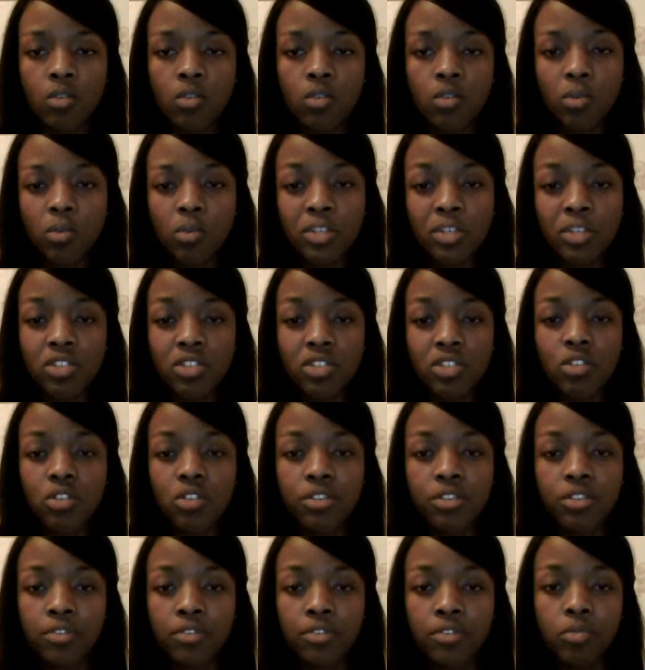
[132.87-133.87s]
When we
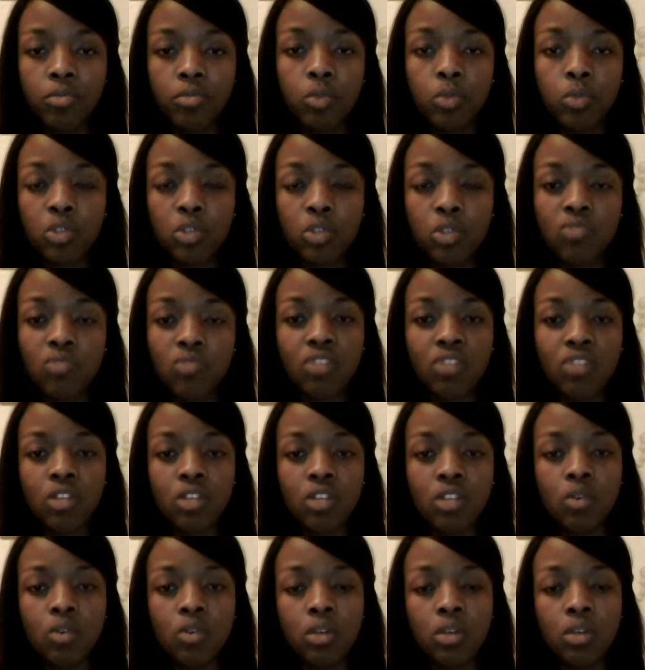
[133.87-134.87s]
started the film, we didn't really
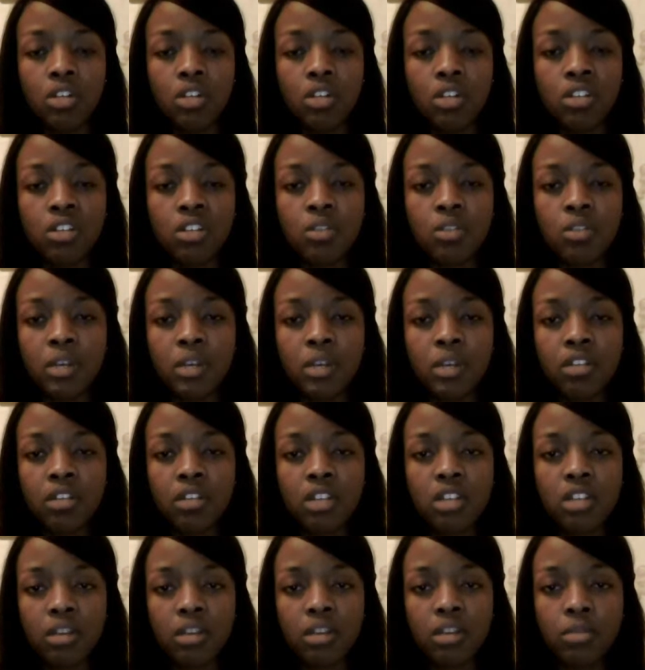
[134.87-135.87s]
know what to expect.
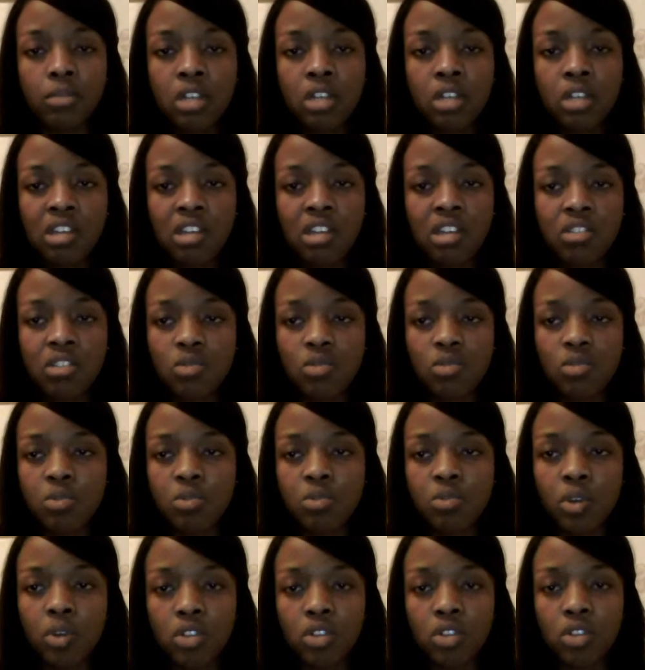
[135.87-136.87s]
This was
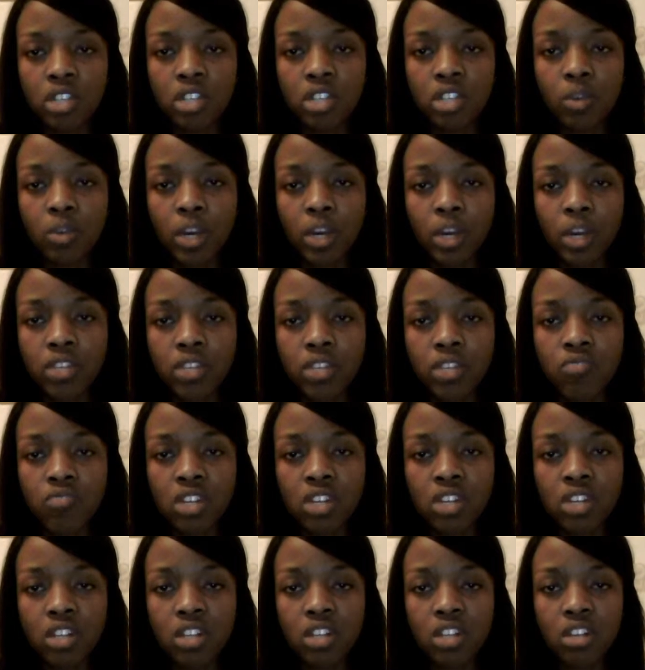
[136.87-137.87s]
because like we hadn't
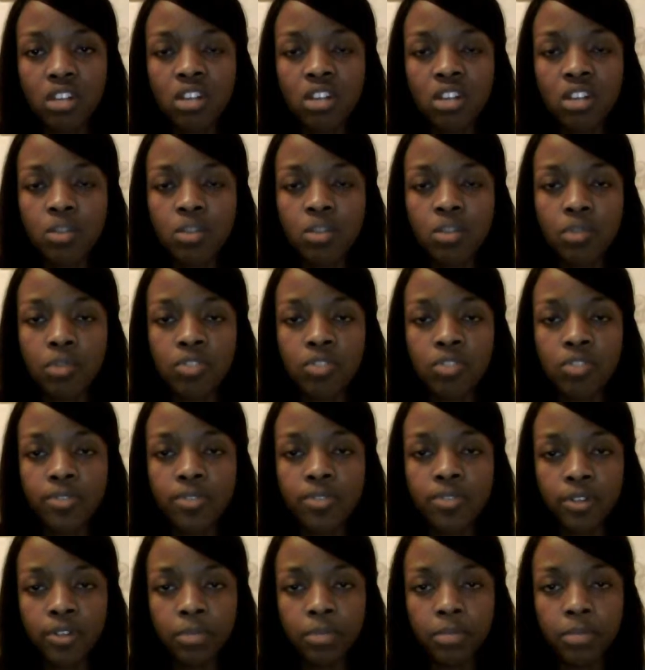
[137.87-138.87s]
really experienced
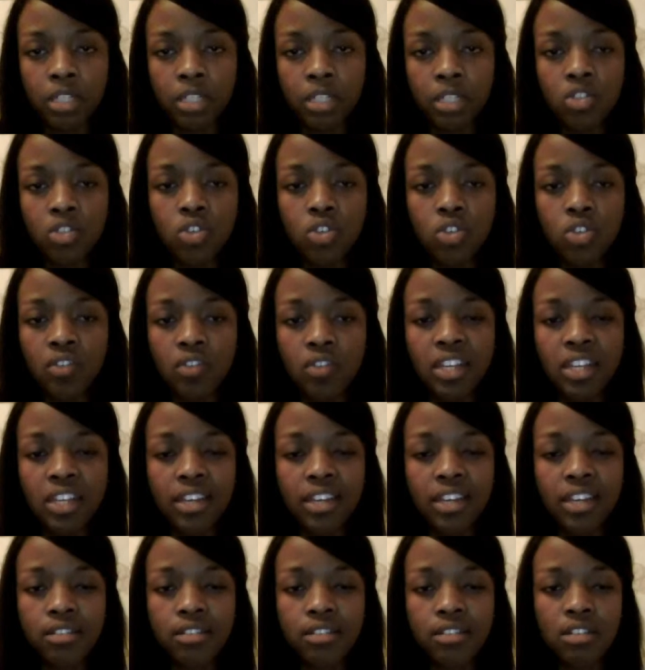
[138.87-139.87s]
filming during
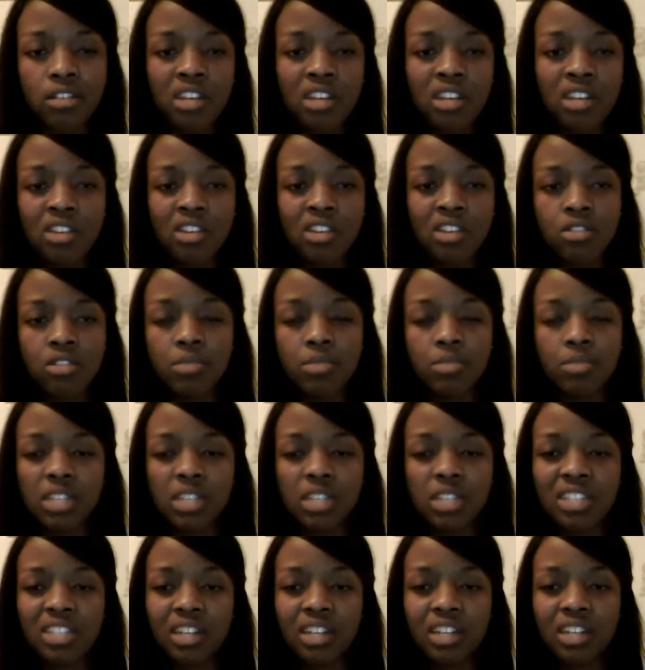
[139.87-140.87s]
AS. Some
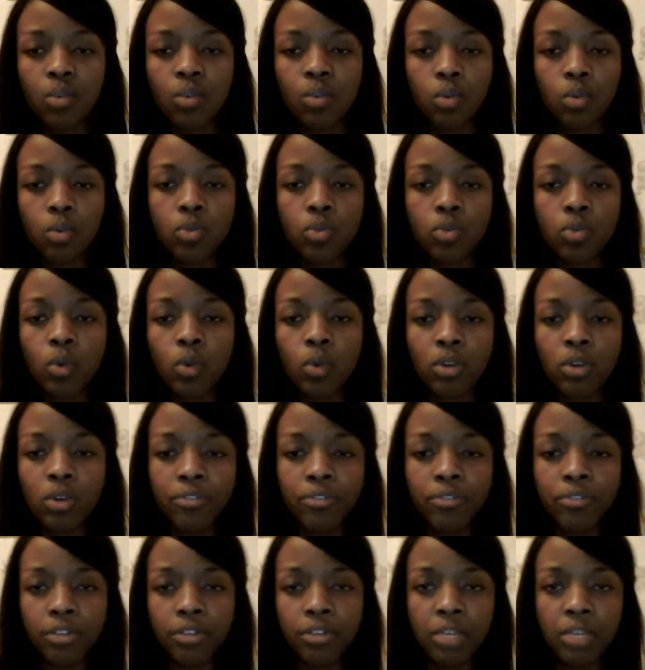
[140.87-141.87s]
days like we would go
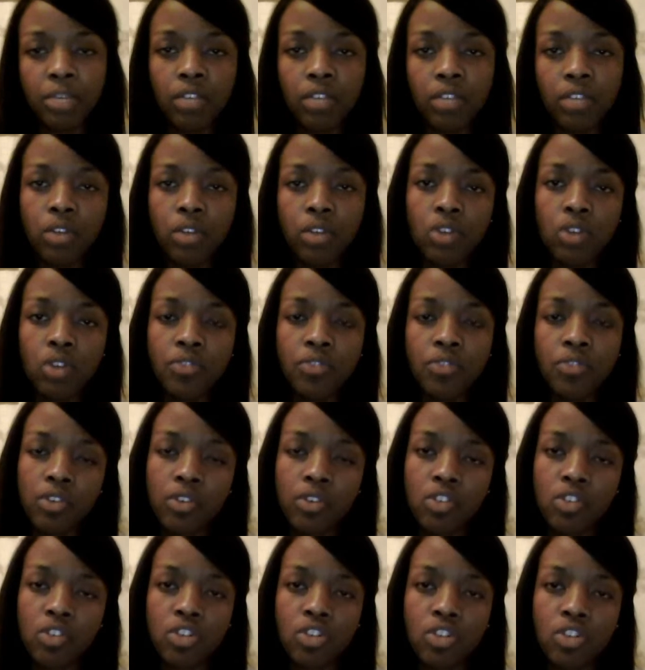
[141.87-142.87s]
out film like a large
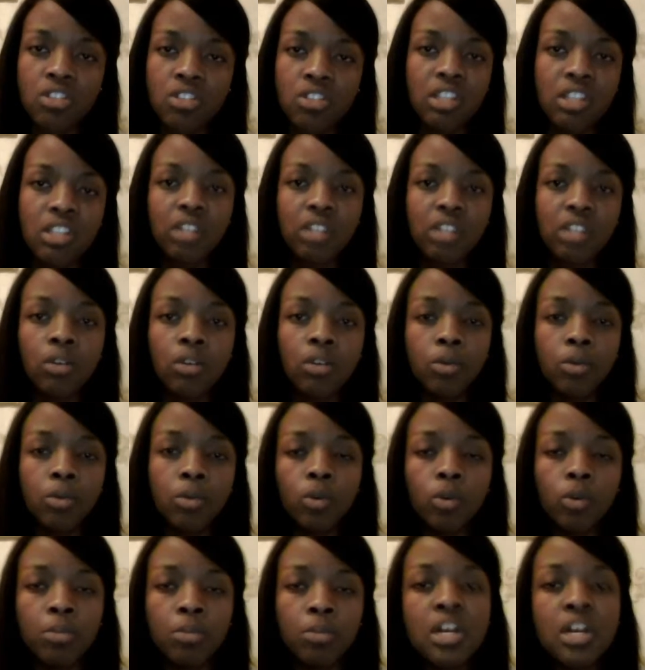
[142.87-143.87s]
variety of shots and then come
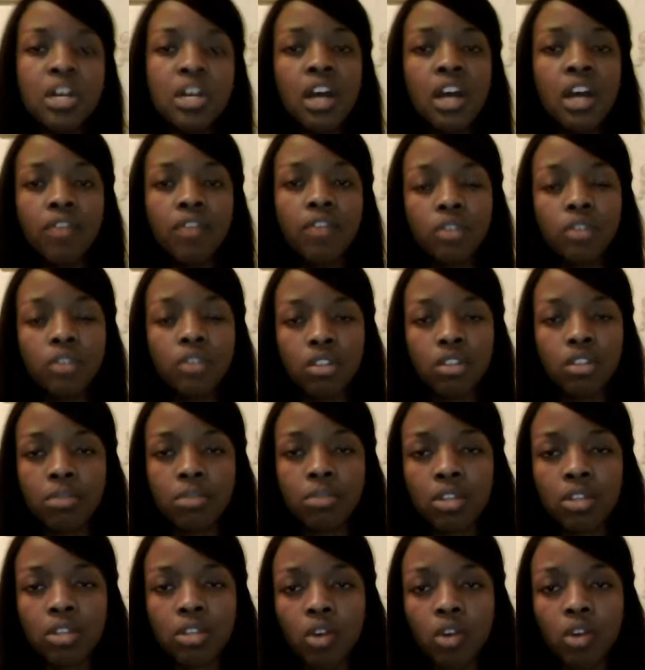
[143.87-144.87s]
home, have a look at
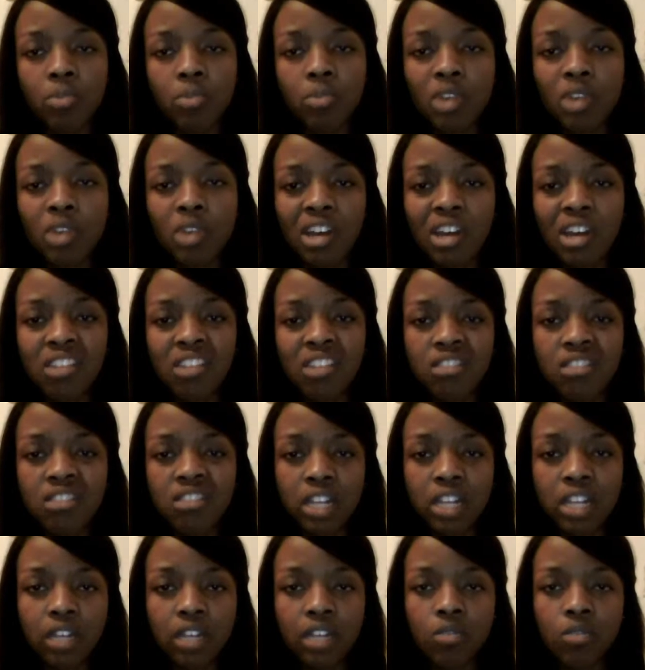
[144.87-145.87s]
them at the computer,
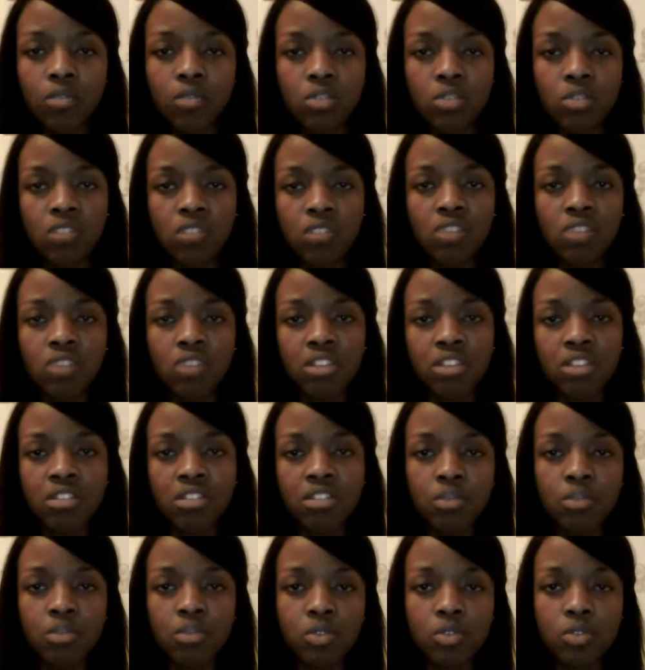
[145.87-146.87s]
and like we didn't really
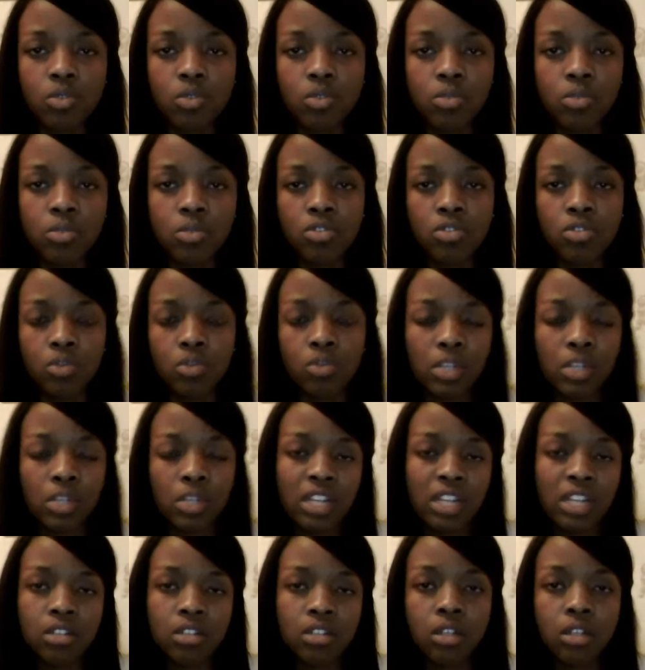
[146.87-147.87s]
think they were suitable, so we
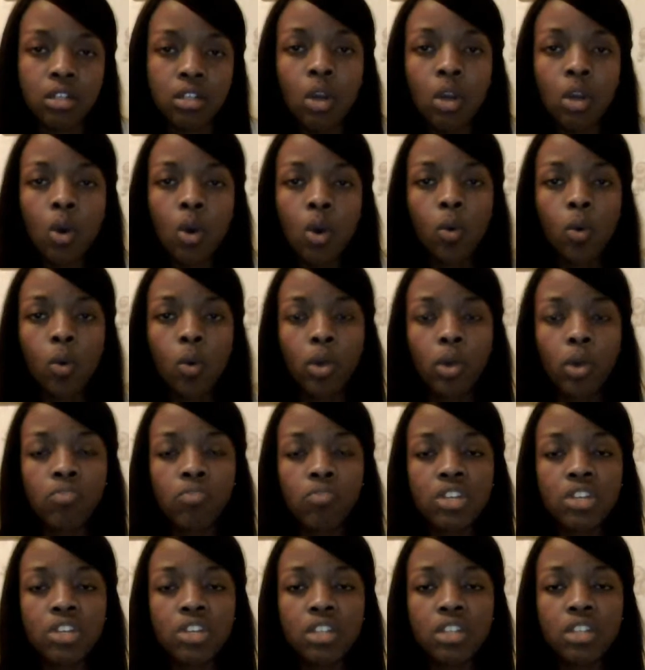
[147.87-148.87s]
had to go out
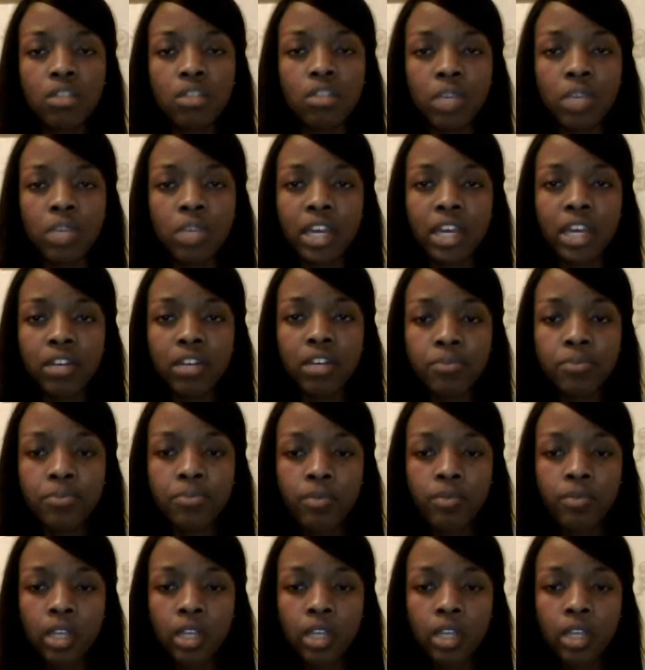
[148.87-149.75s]
and retake them again.